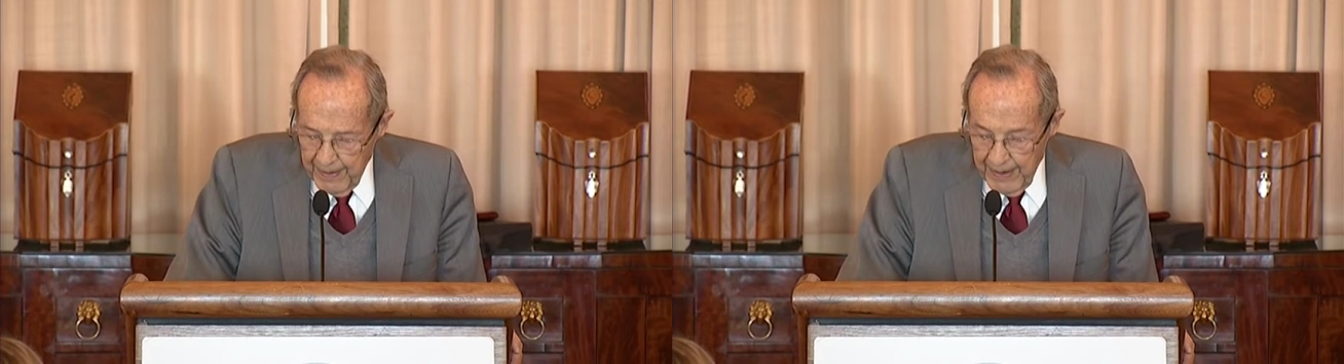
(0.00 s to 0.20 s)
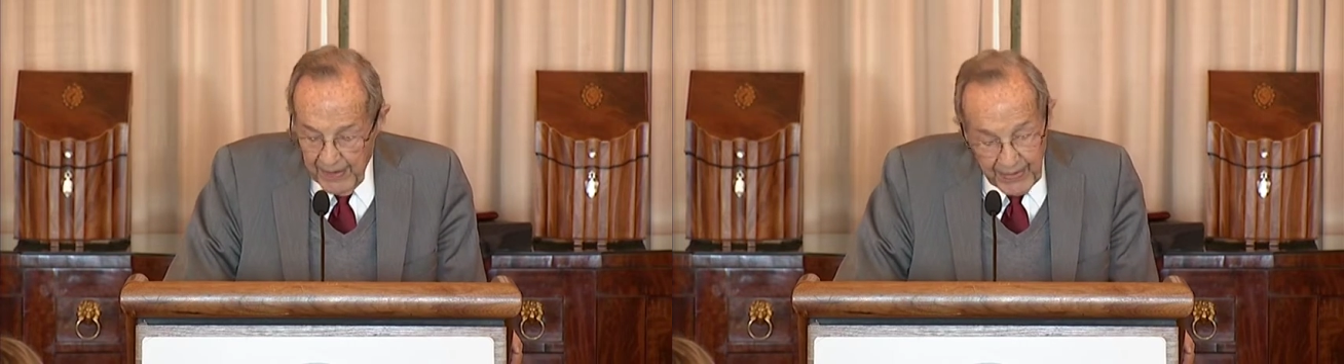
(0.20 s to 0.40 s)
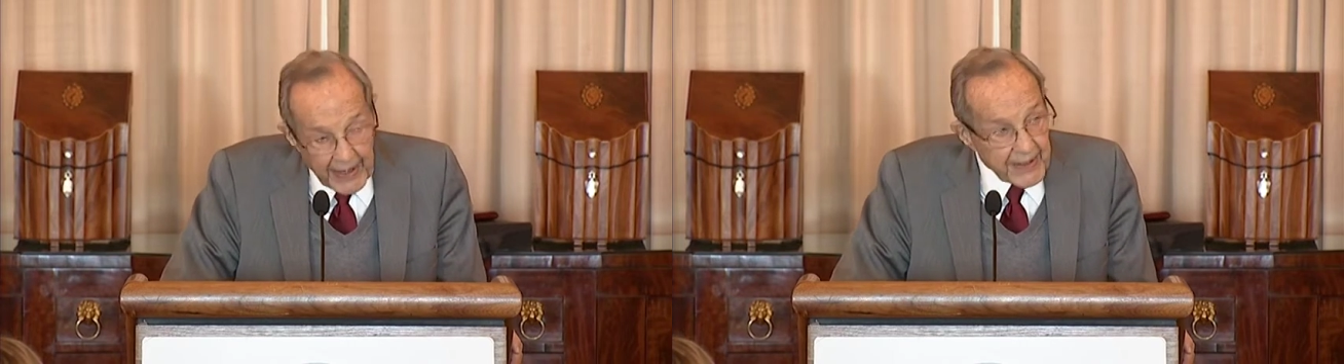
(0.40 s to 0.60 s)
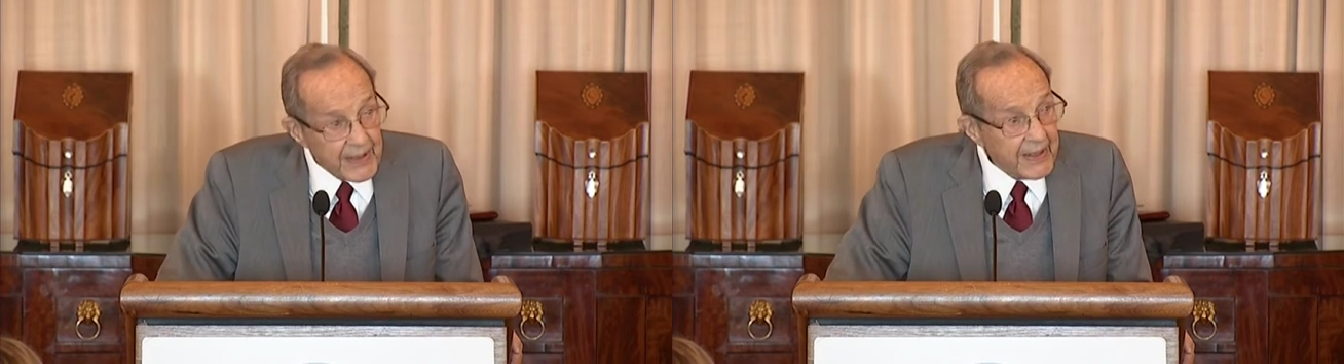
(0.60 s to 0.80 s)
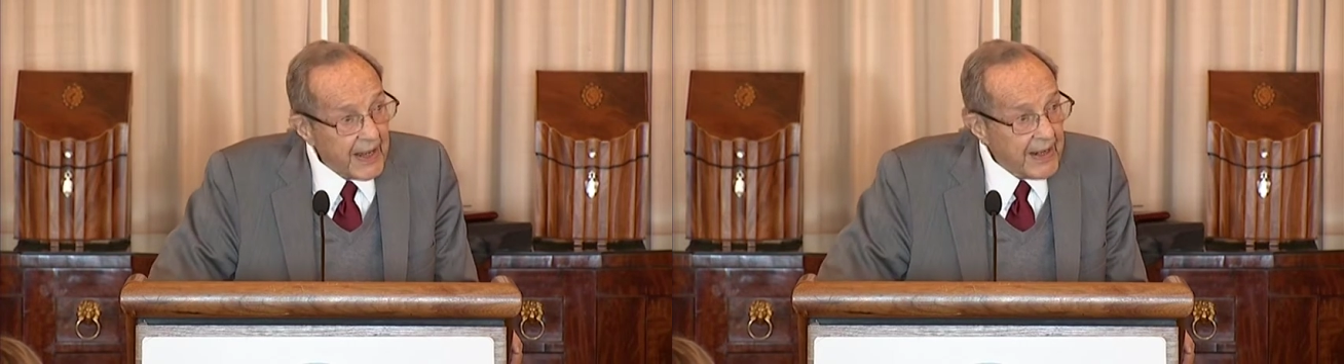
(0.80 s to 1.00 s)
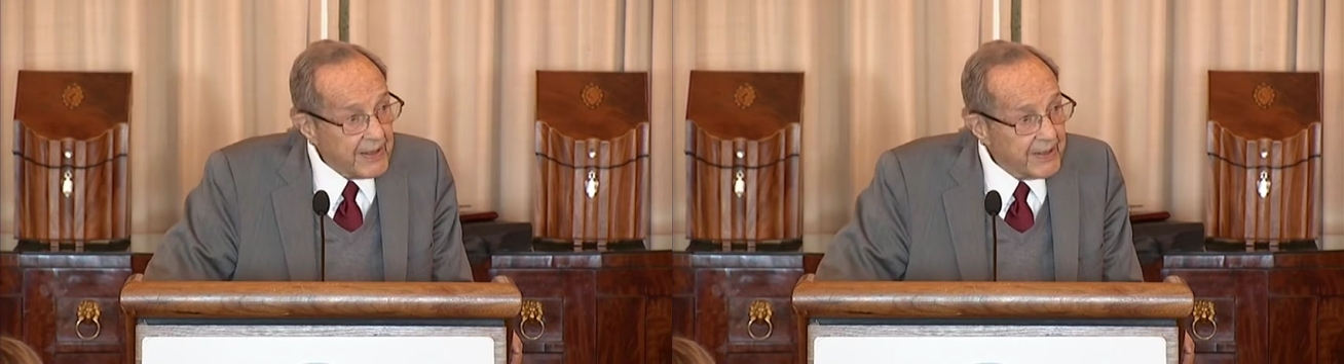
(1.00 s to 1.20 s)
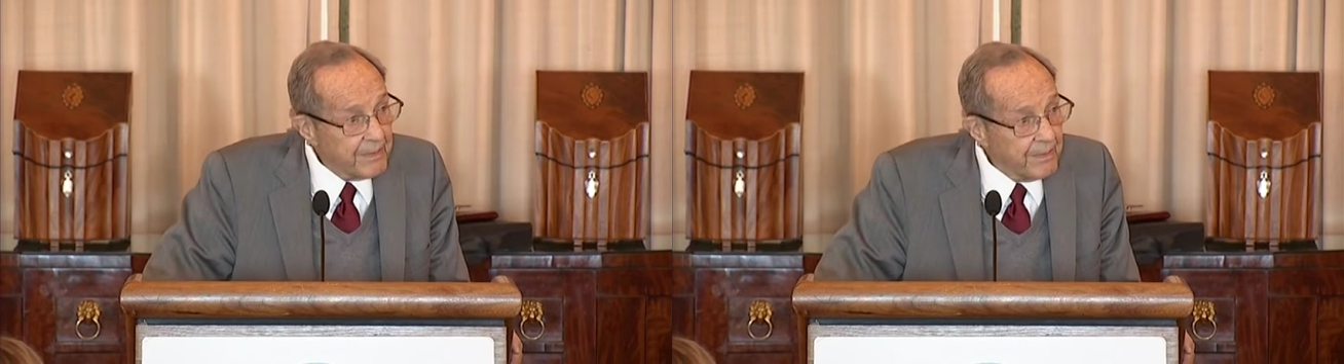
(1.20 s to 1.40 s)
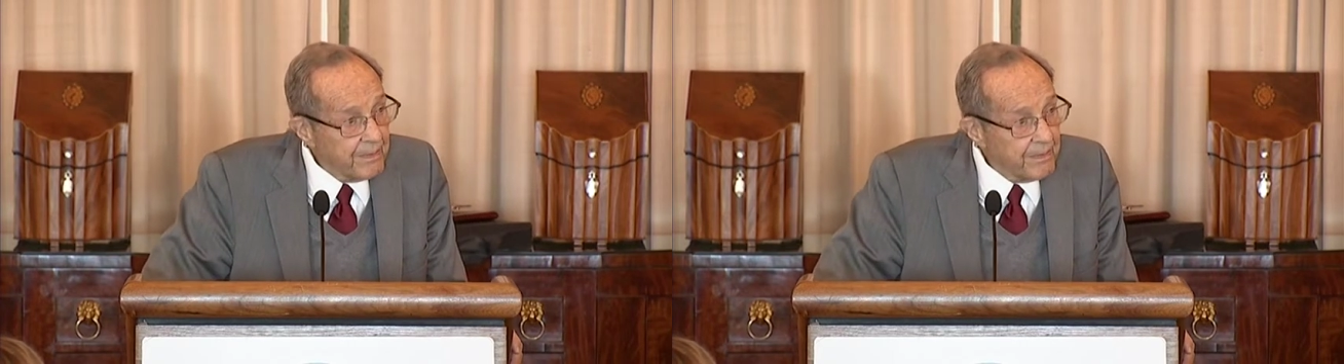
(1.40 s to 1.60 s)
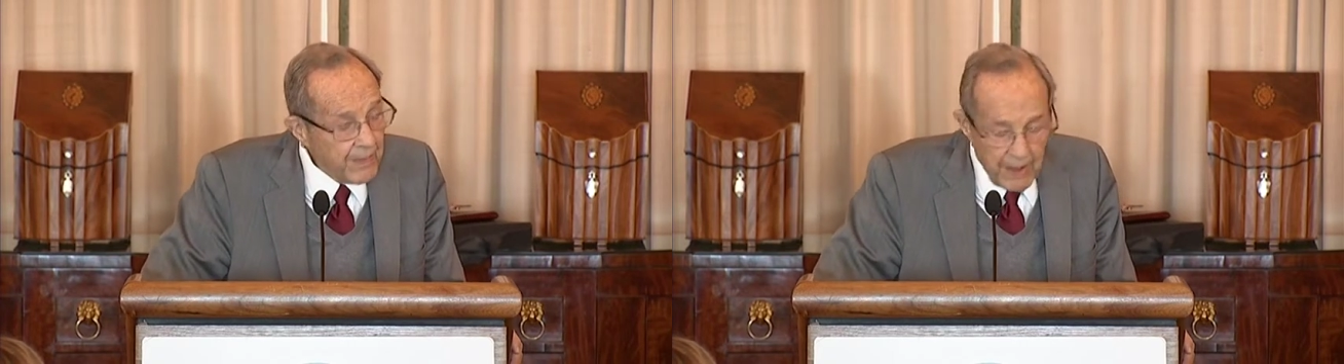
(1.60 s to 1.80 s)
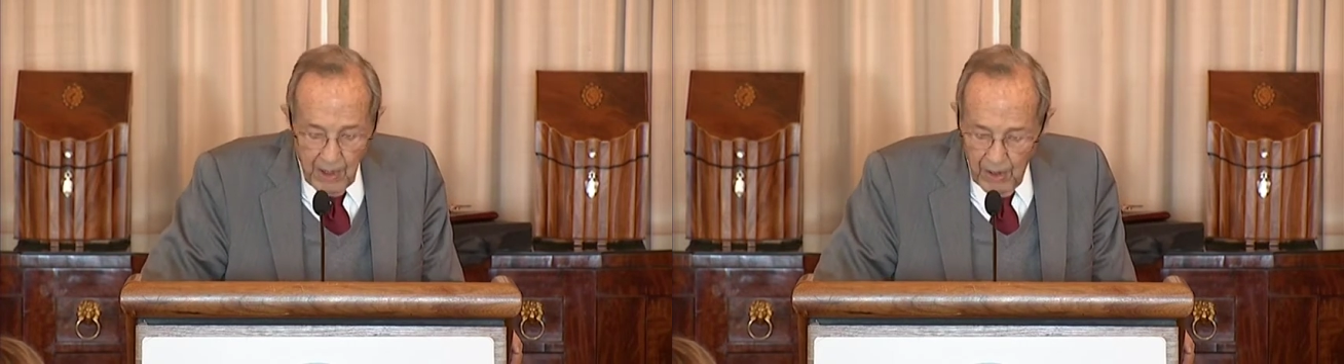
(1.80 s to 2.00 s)
If that is the case,
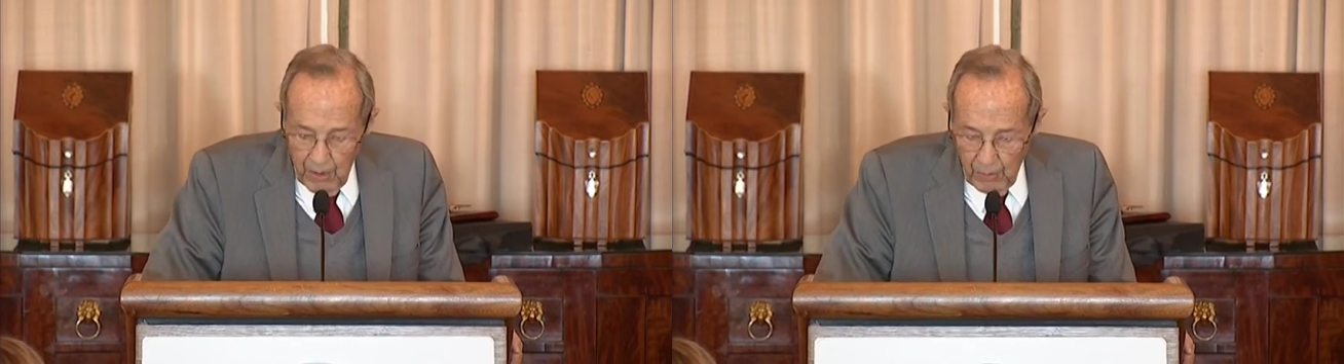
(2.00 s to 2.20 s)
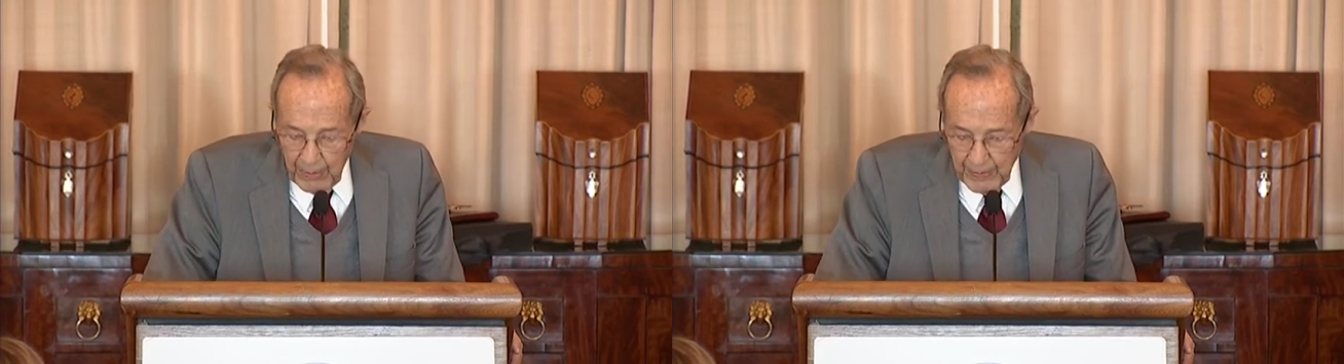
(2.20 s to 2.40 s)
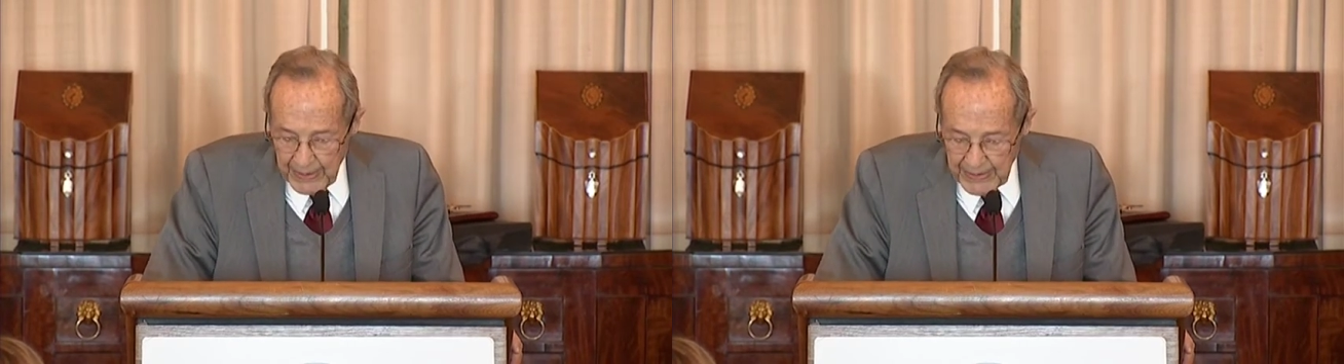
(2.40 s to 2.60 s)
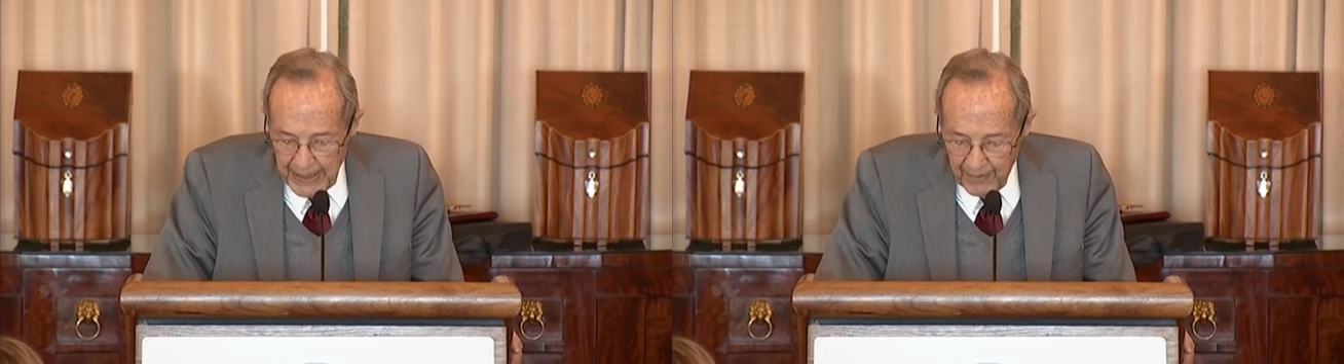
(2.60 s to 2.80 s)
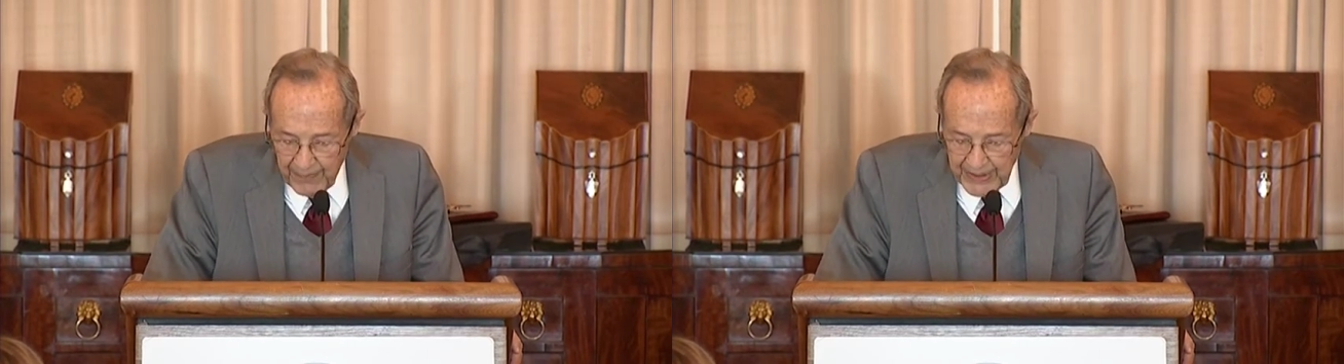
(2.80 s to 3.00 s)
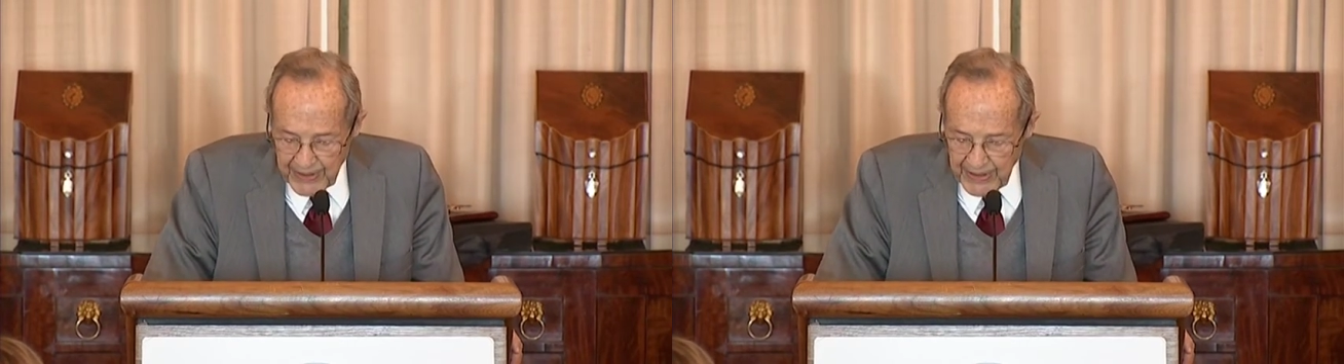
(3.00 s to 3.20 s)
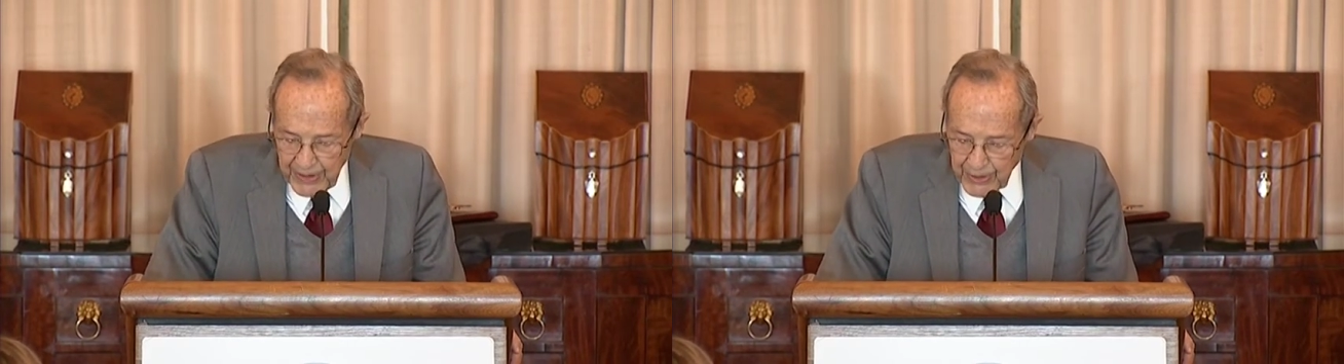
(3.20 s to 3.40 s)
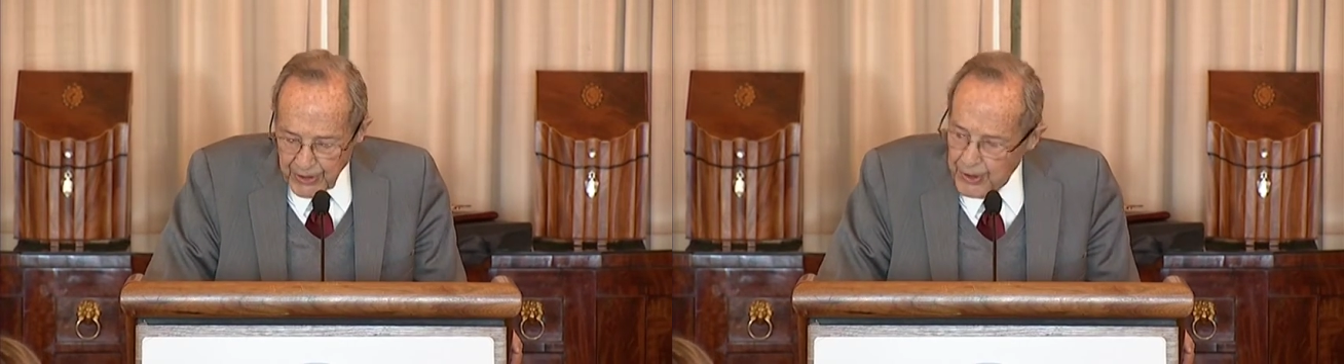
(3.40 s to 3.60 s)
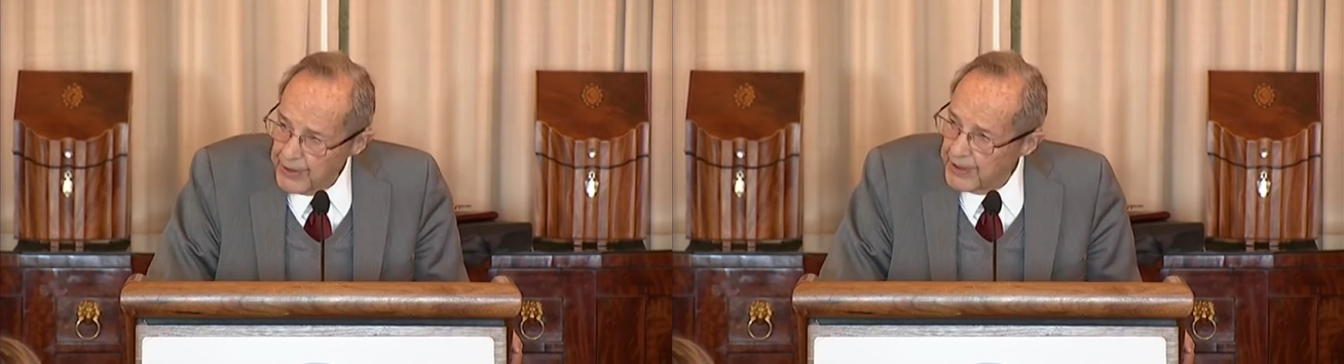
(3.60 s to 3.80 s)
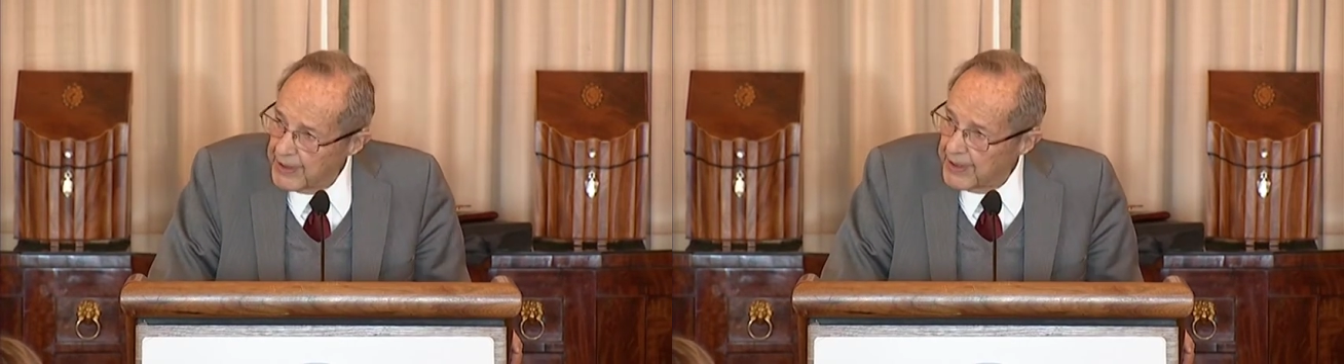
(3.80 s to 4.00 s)
we must now face the near
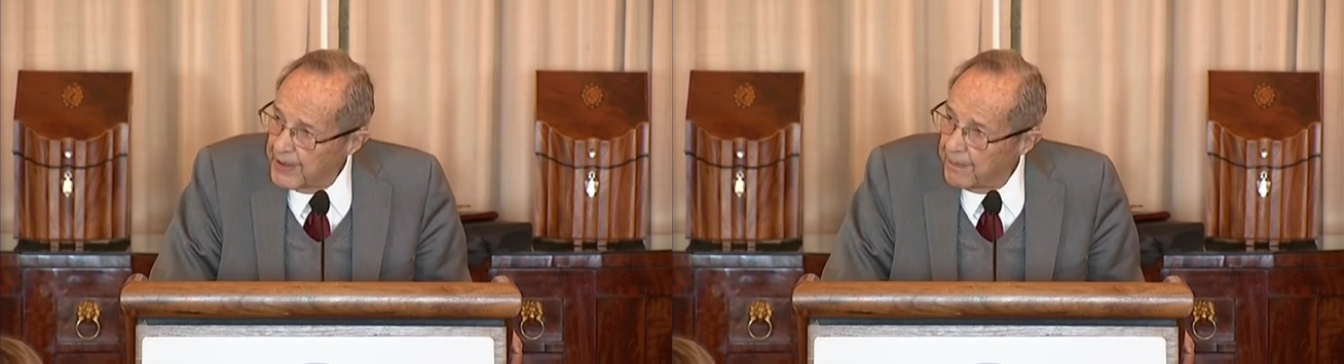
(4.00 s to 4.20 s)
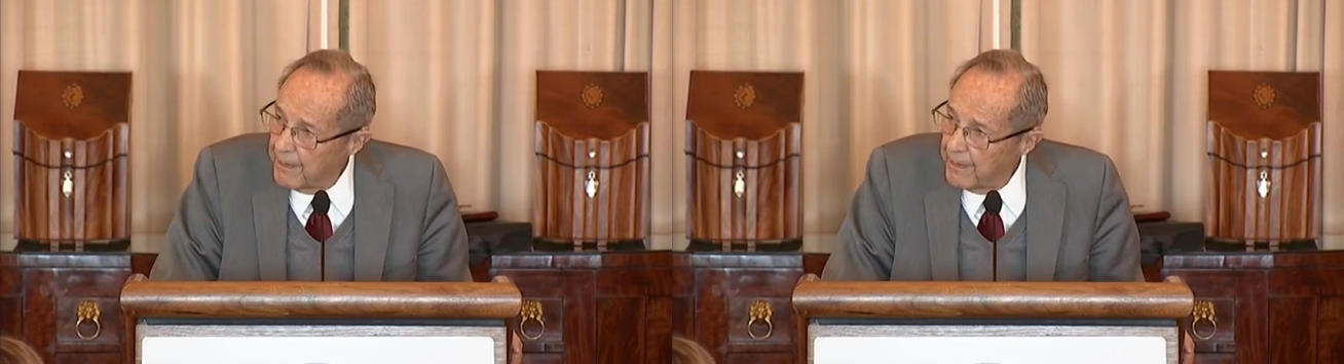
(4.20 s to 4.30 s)
certainty